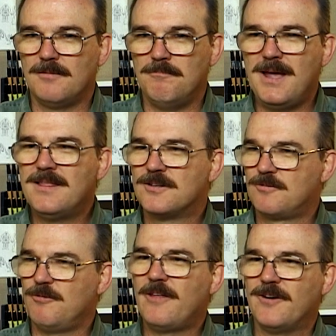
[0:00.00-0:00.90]
made
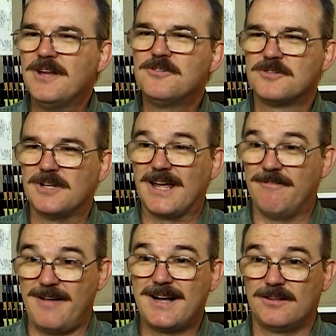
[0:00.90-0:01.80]
this rather interesting. In
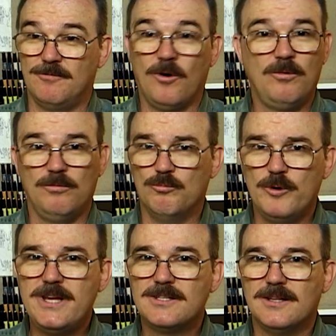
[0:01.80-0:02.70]
fact, the whole
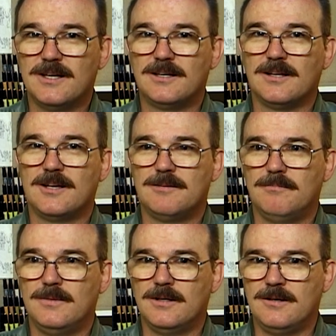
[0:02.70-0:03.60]
reason that I
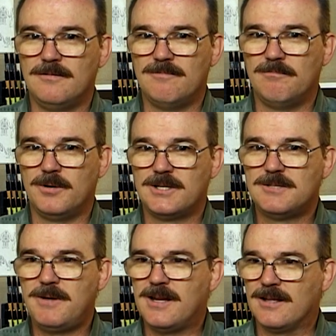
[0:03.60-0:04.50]
am uh,
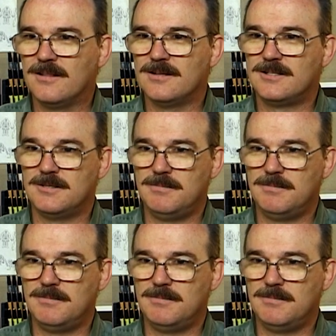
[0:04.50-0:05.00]
participating in this is